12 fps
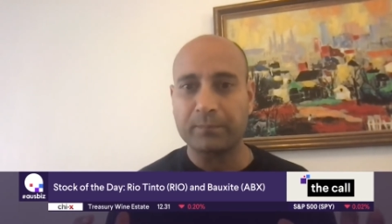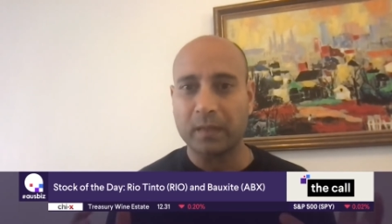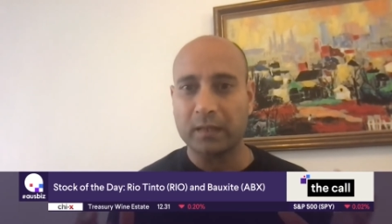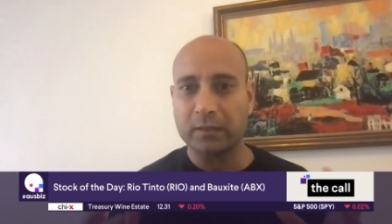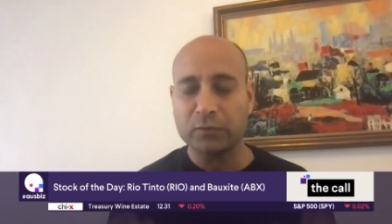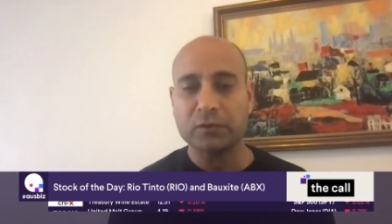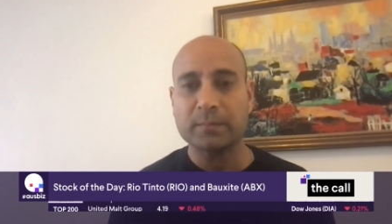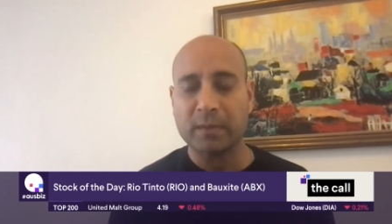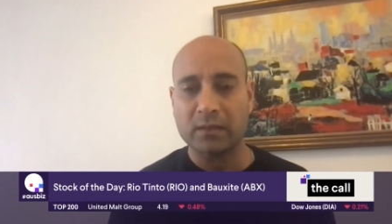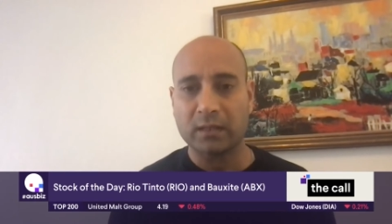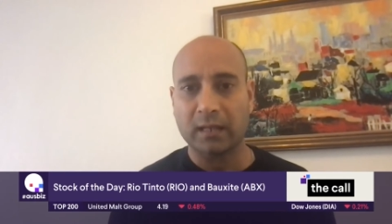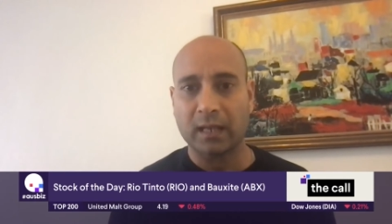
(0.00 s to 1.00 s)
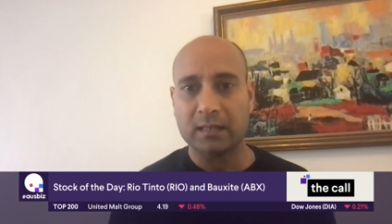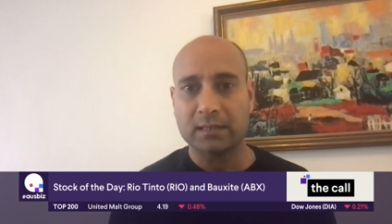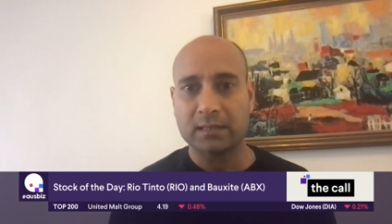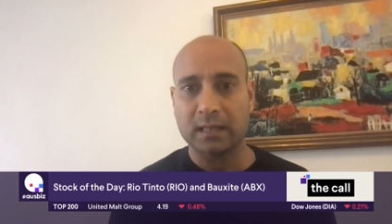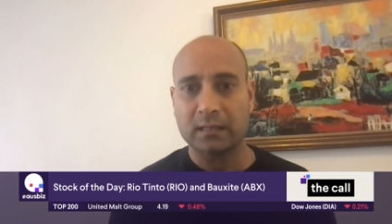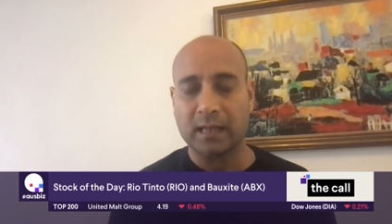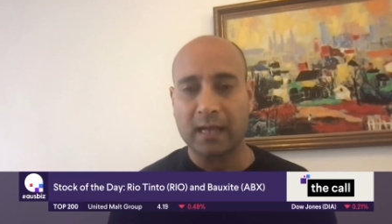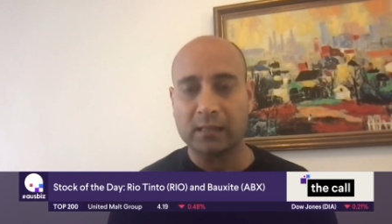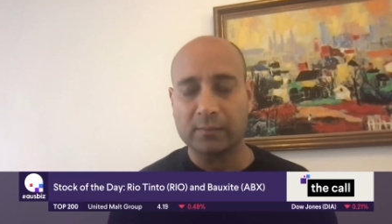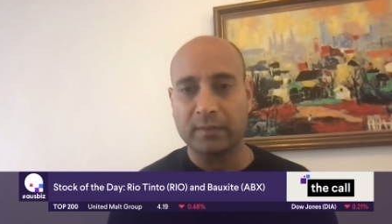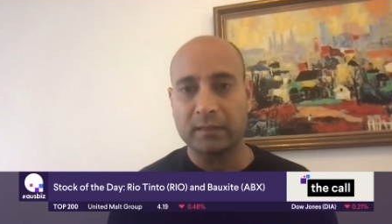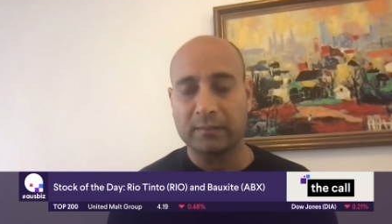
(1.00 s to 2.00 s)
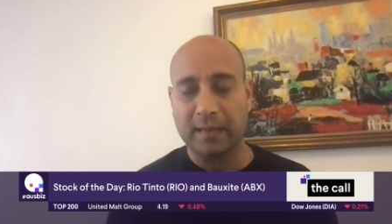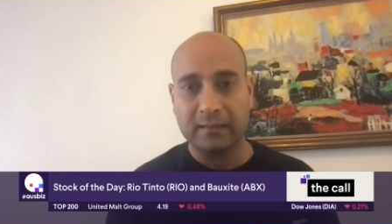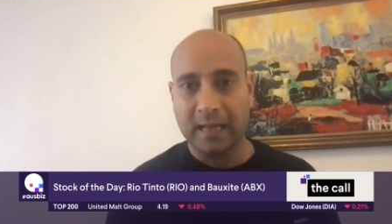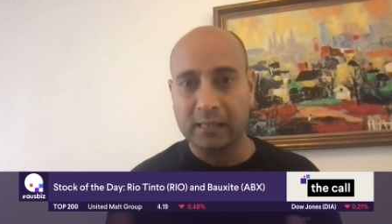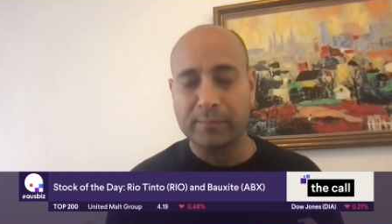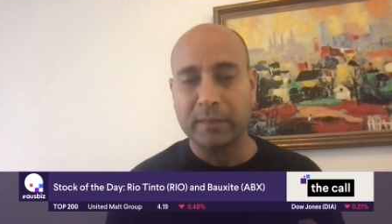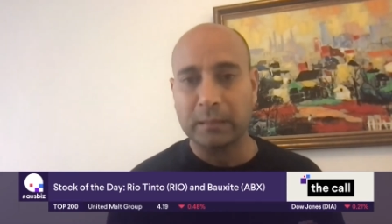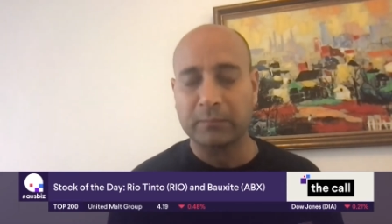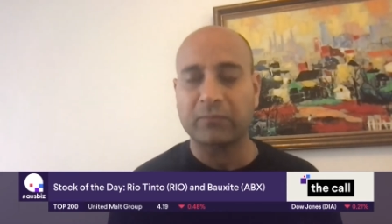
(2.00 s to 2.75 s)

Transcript: It used to be the case that aluminium,